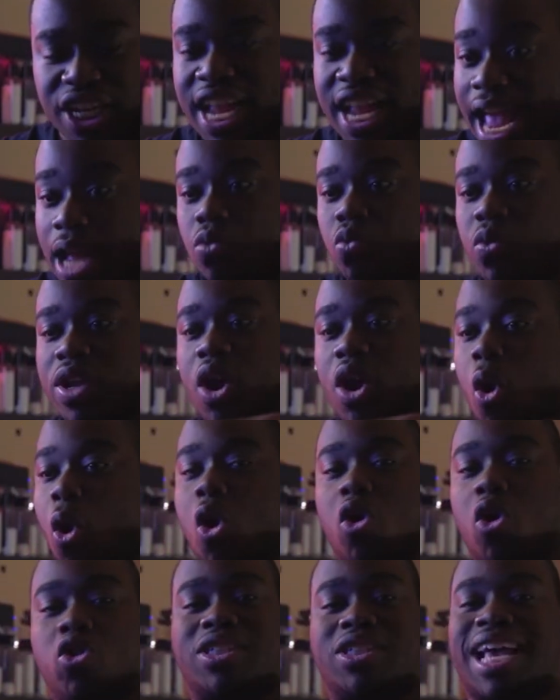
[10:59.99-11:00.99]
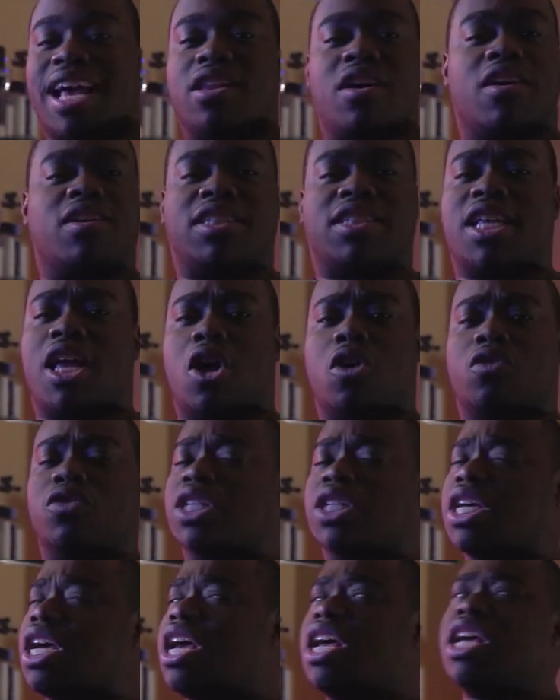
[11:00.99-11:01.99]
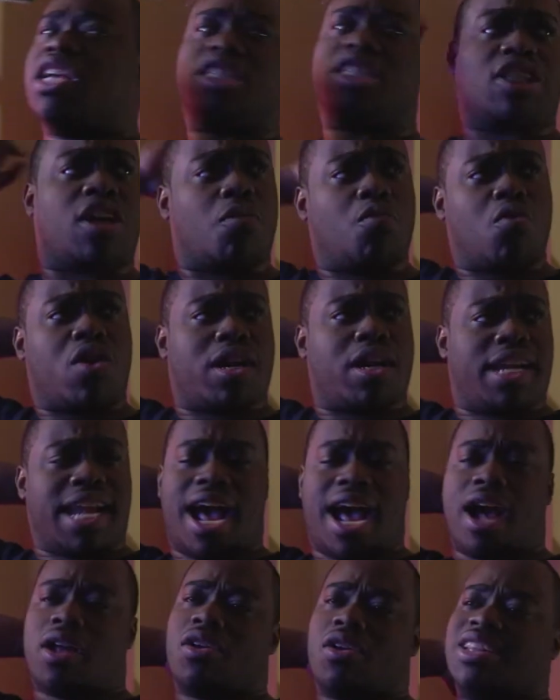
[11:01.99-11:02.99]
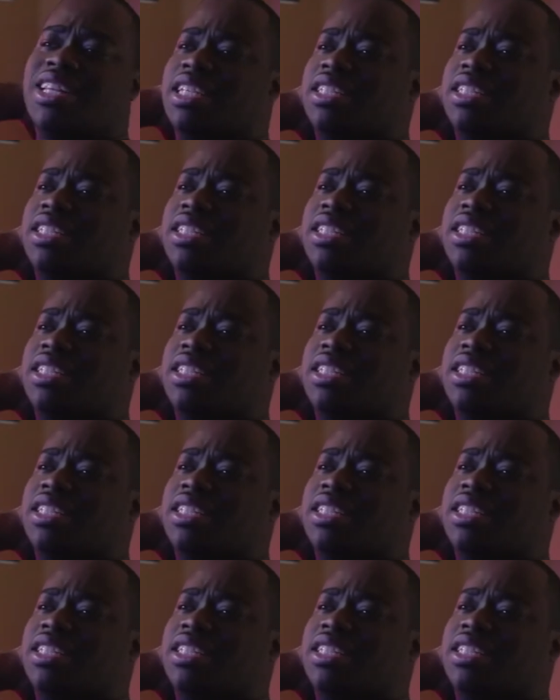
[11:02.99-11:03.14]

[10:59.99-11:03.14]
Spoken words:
and we all tell ourselves somewhere down on this